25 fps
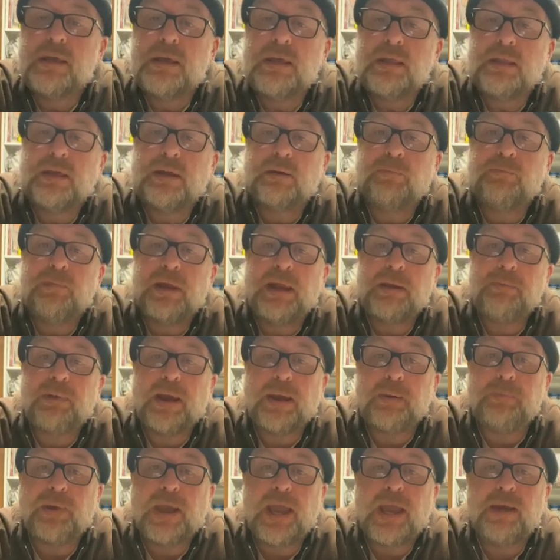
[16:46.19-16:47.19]
They're made by
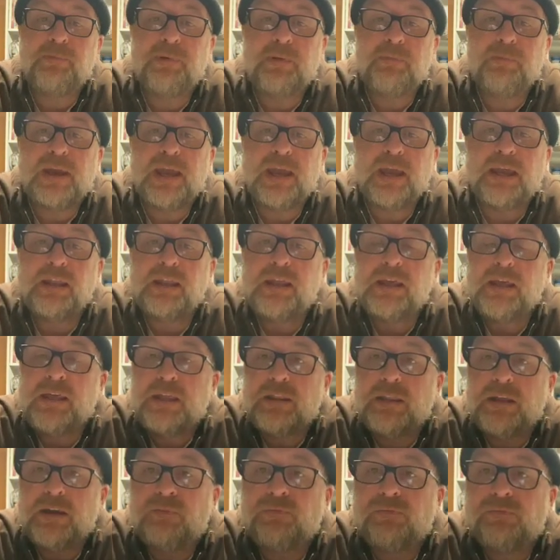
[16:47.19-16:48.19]
Papermate.
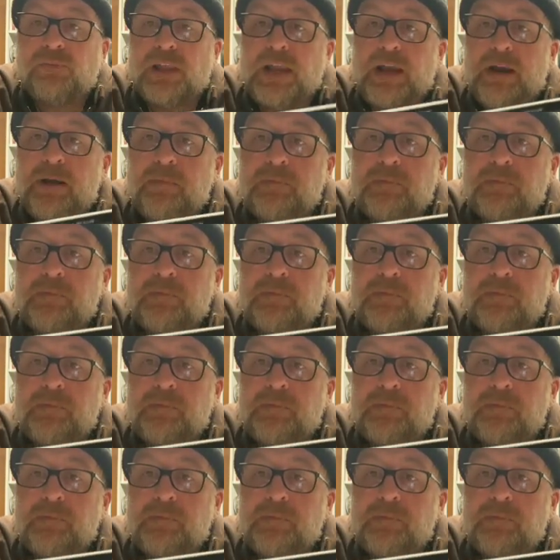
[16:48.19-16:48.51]
They're flare